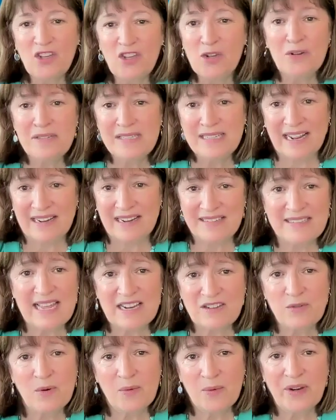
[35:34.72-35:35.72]
Use us.
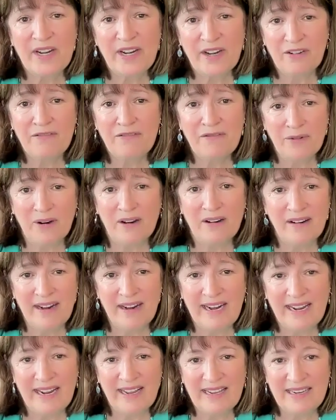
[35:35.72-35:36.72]
That's what we're here for.
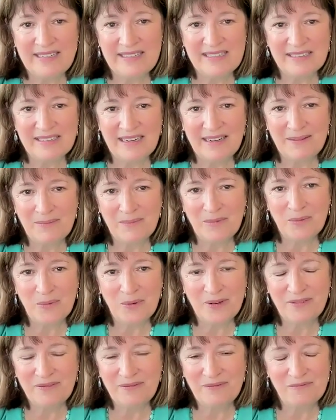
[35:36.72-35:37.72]
And
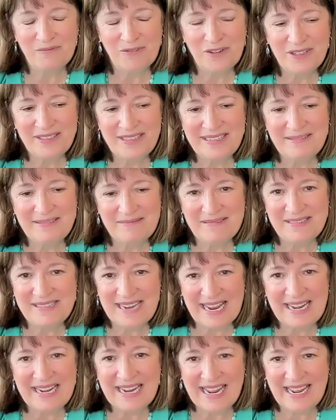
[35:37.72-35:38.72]
we're really
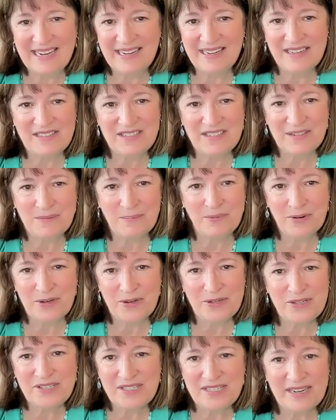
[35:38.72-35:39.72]
dedicated to
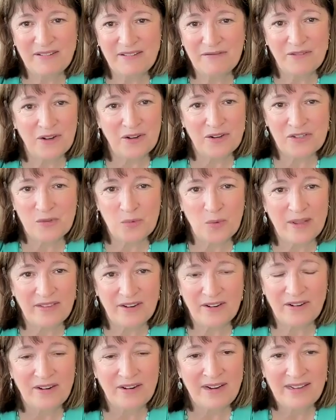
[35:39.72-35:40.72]
producing folks,
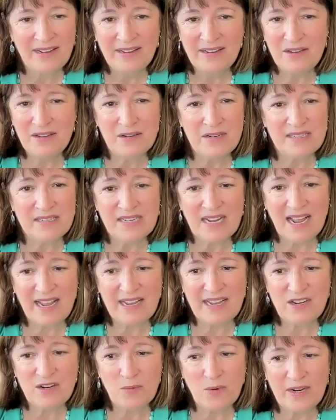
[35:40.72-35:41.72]
whether you
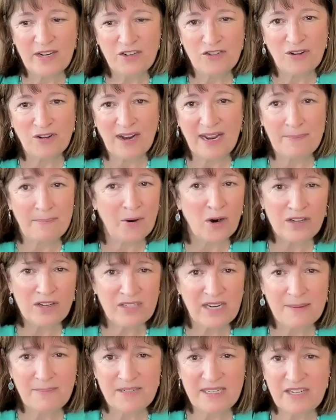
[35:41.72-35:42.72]
decide you want to try
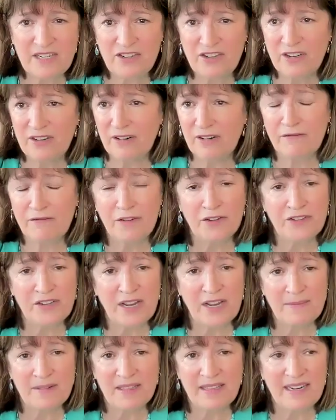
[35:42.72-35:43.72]
part-time teaching or a
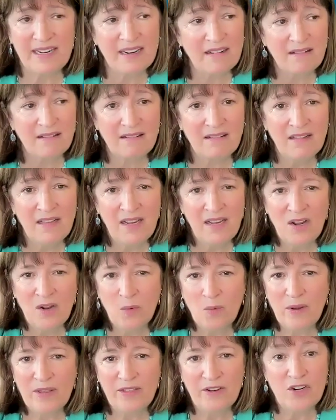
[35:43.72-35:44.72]
full-time clinical,
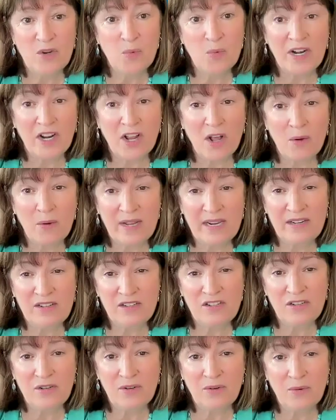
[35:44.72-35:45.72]
whether you want to go
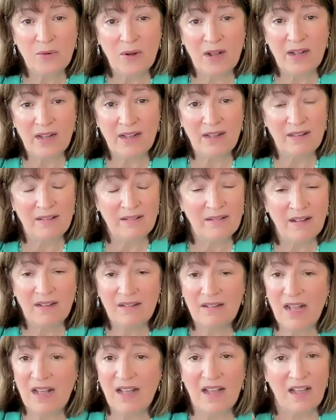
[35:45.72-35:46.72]
into
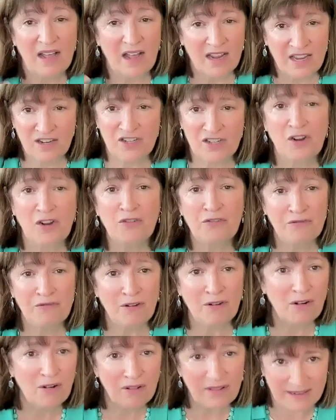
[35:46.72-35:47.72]
a consultant
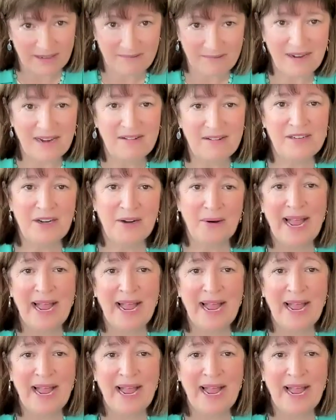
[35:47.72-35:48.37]
role and